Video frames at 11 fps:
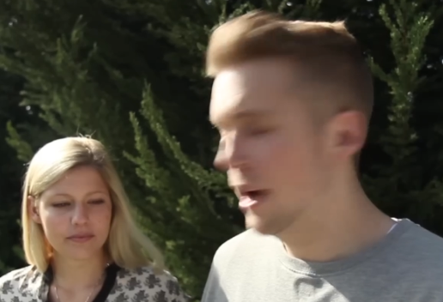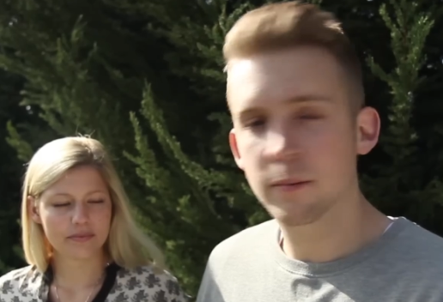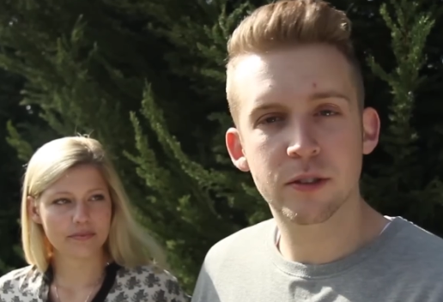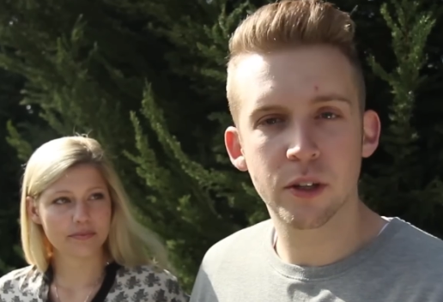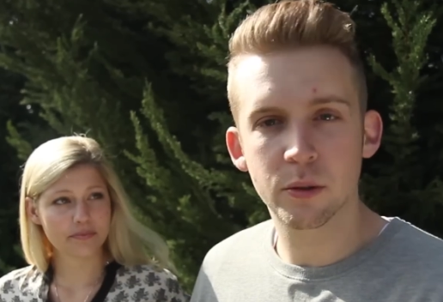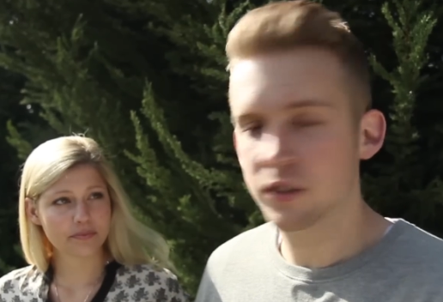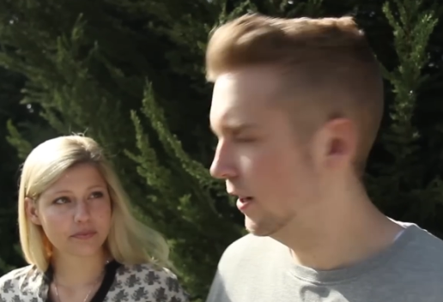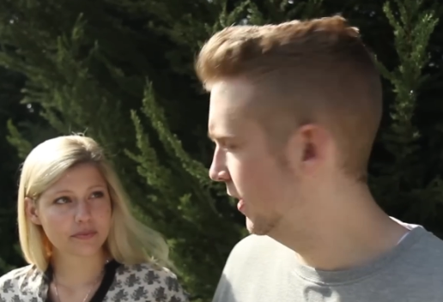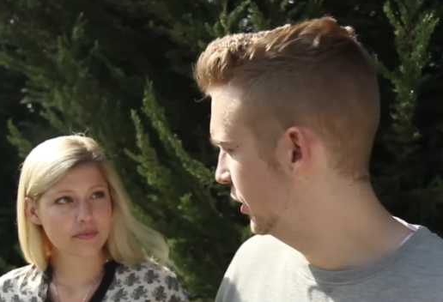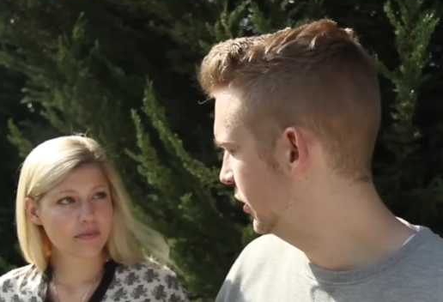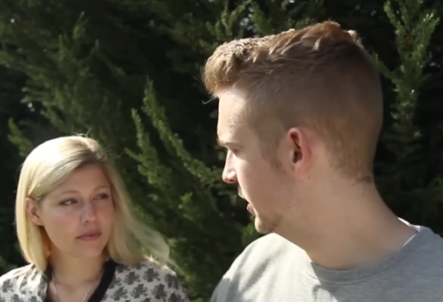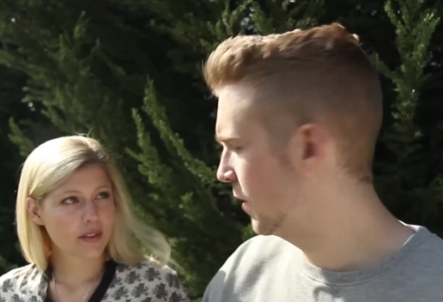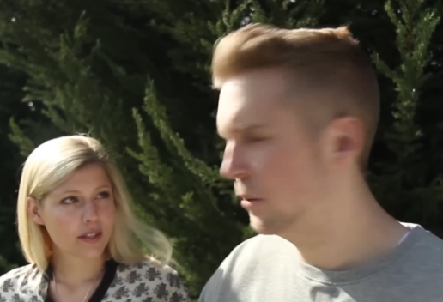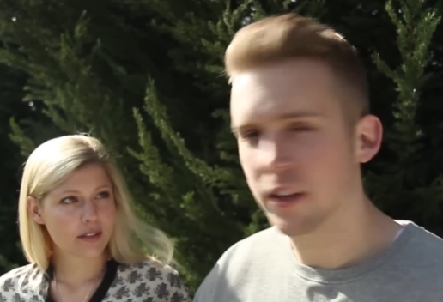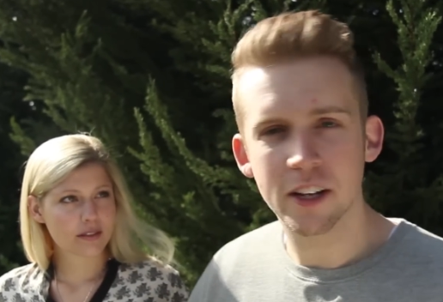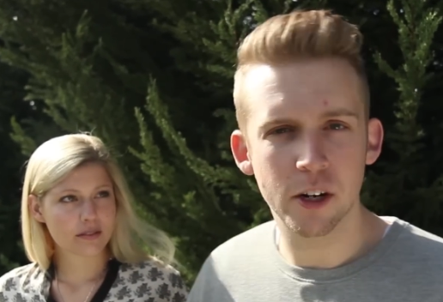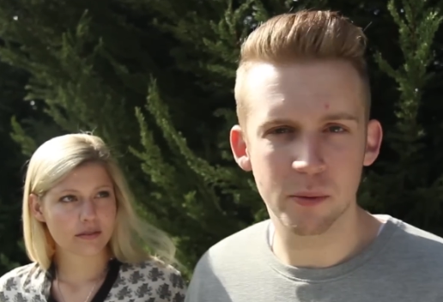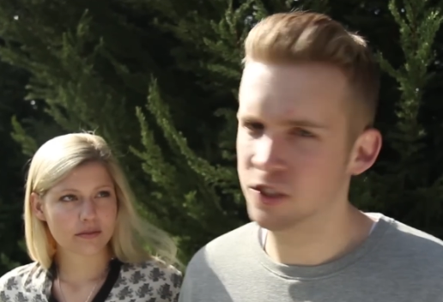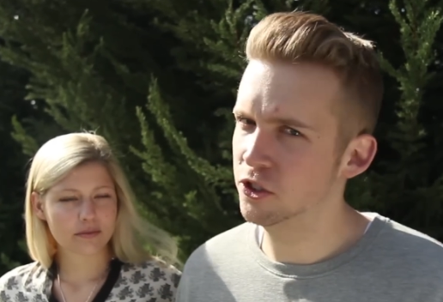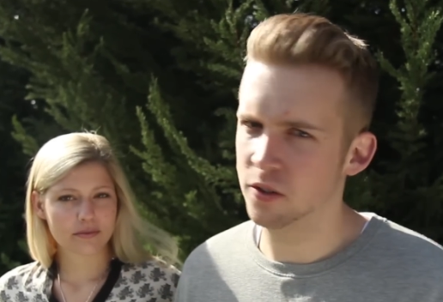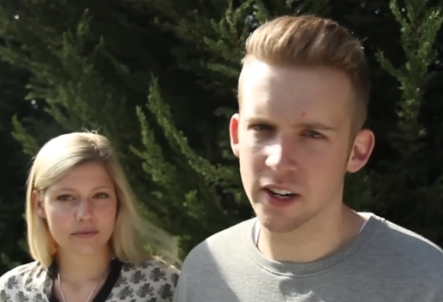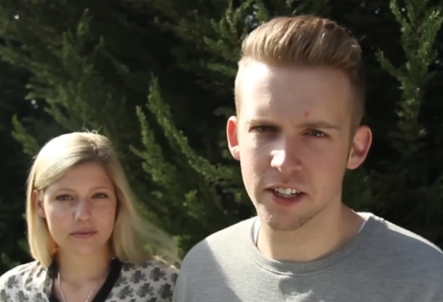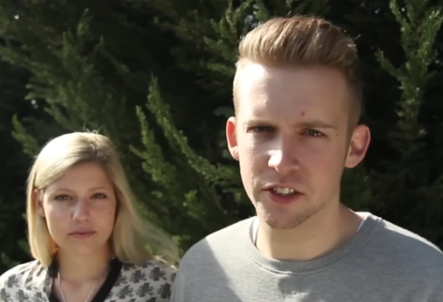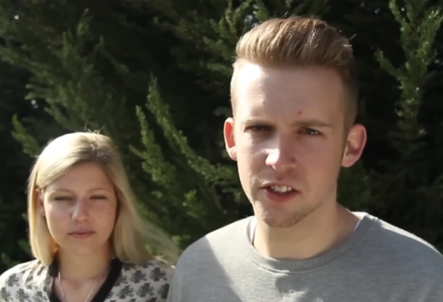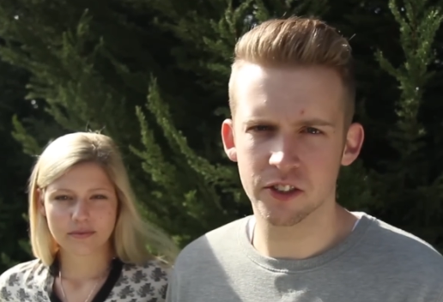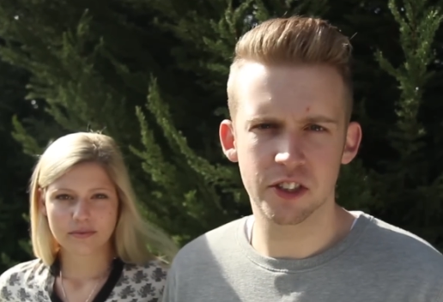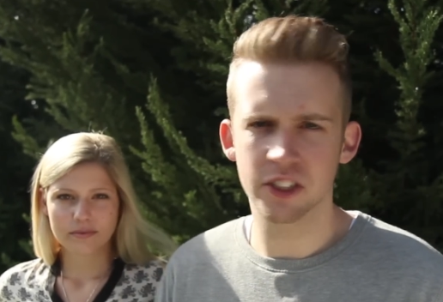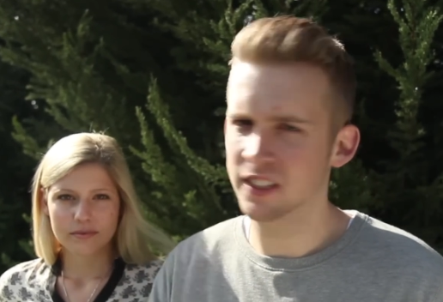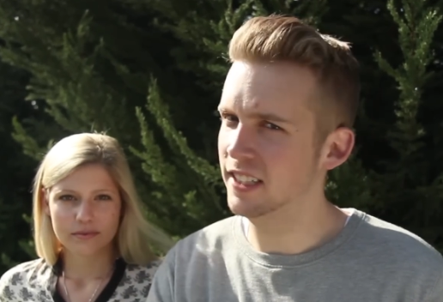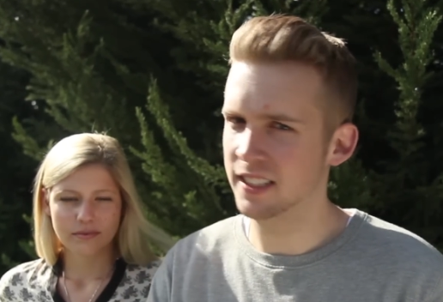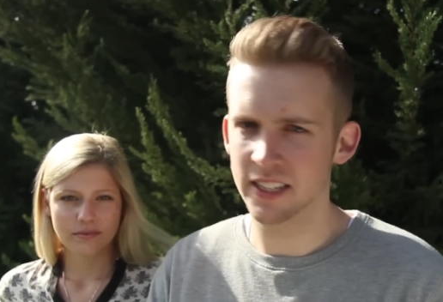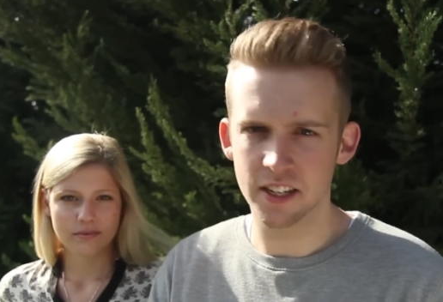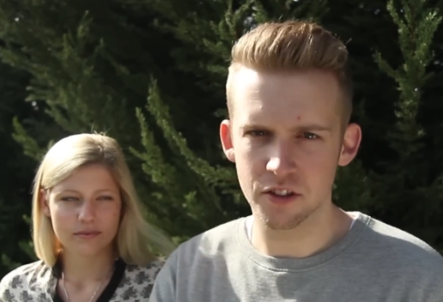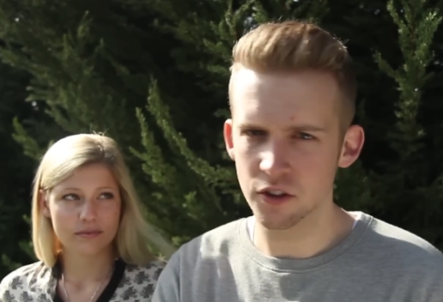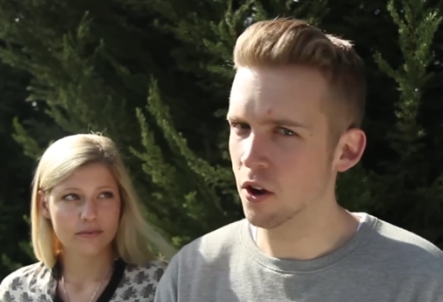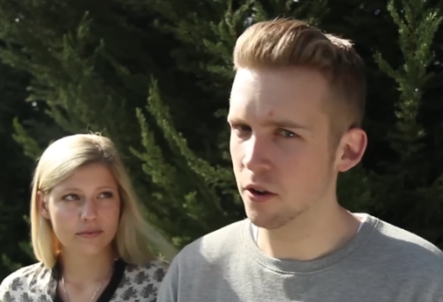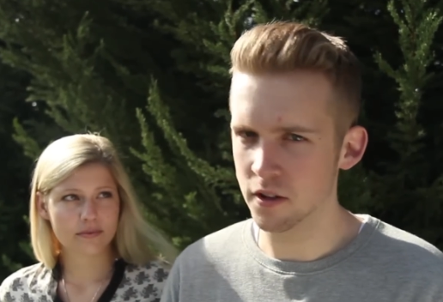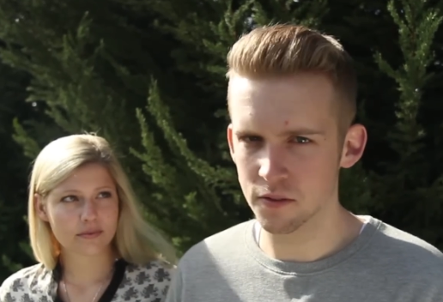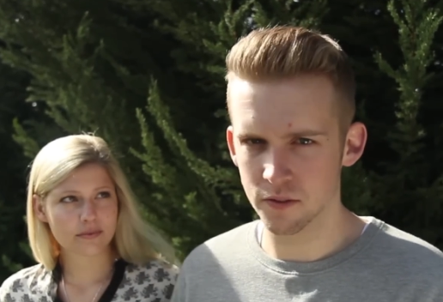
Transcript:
Speaker 1: I'm so sorry. She's not really good with strangers. She just needs to get to know you